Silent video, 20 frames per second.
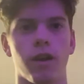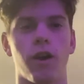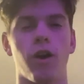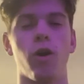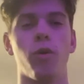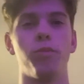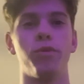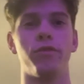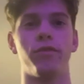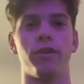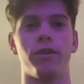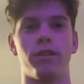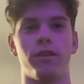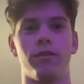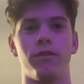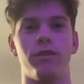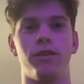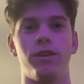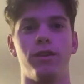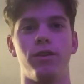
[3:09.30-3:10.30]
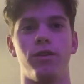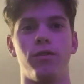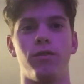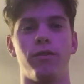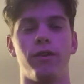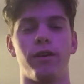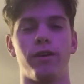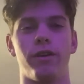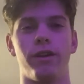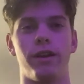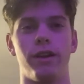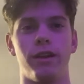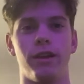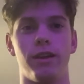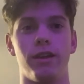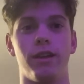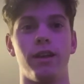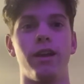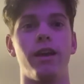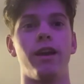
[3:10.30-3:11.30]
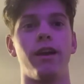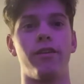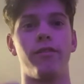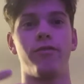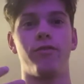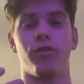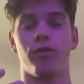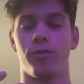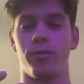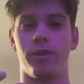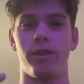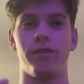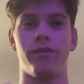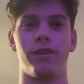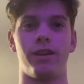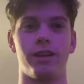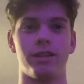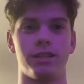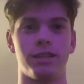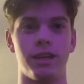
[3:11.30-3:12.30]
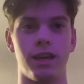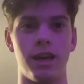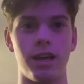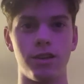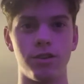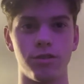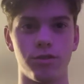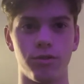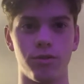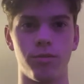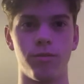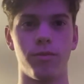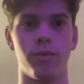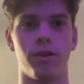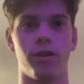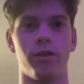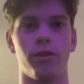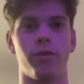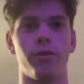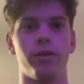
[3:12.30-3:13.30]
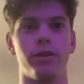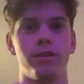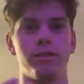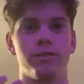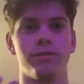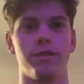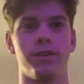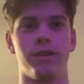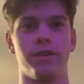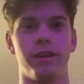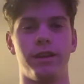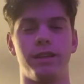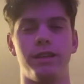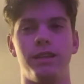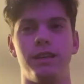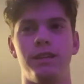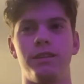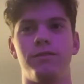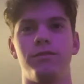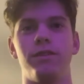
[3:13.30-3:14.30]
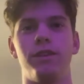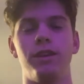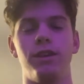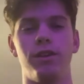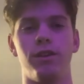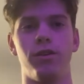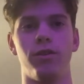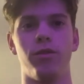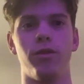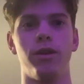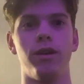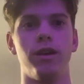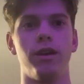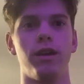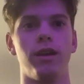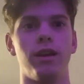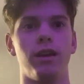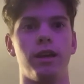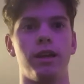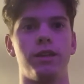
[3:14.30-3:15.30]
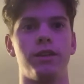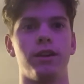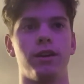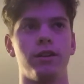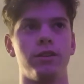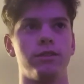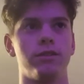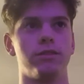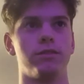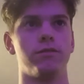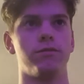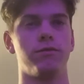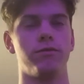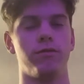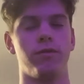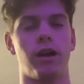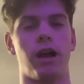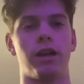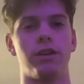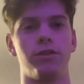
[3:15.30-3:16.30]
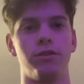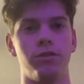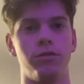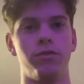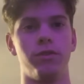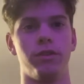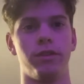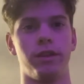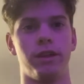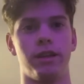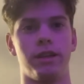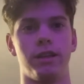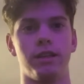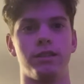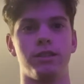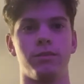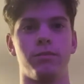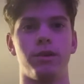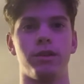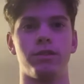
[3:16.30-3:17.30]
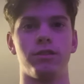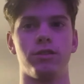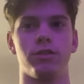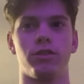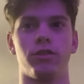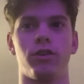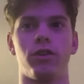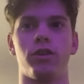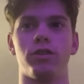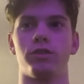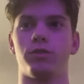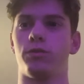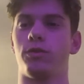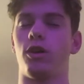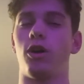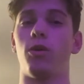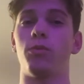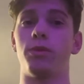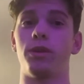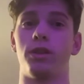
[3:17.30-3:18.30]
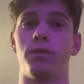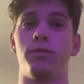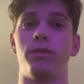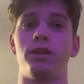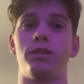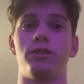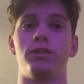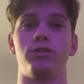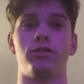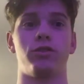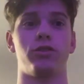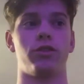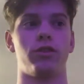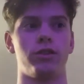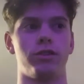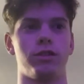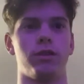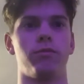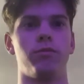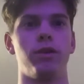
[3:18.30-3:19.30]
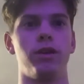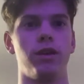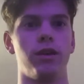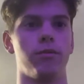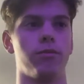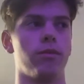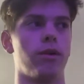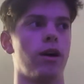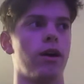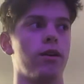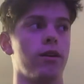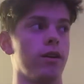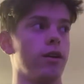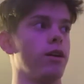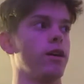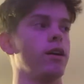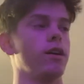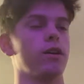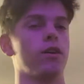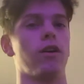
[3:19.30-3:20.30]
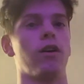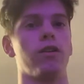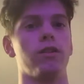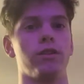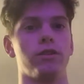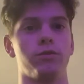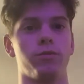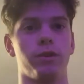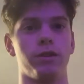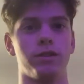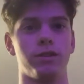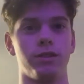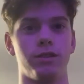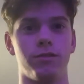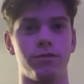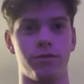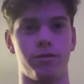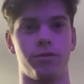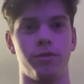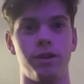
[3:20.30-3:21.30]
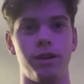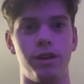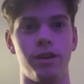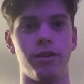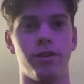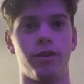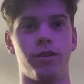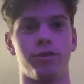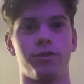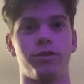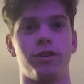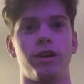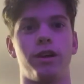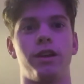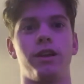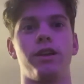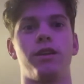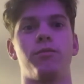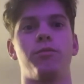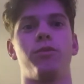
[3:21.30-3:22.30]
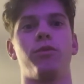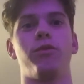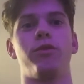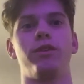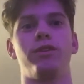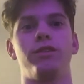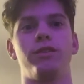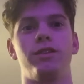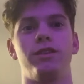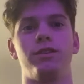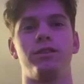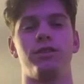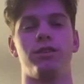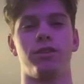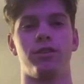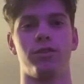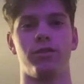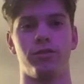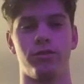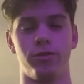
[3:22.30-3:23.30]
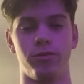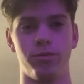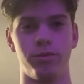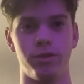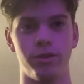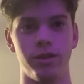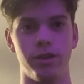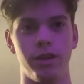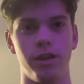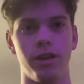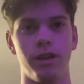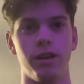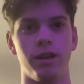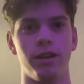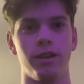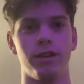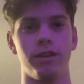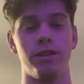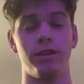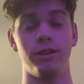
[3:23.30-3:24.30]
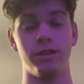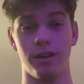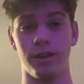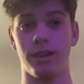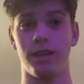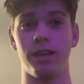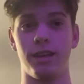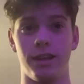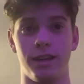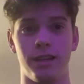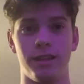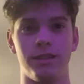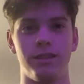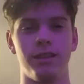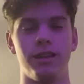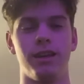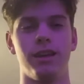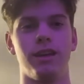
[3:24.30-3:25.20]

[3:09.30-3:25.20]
hope you found that video very informative and educational. Although it is a very intense video, it does, I do feel that it gets the message across and will help get the message across that me and my colleagues Wesley and Fareed are trying to get a point to these young groups, these young kids,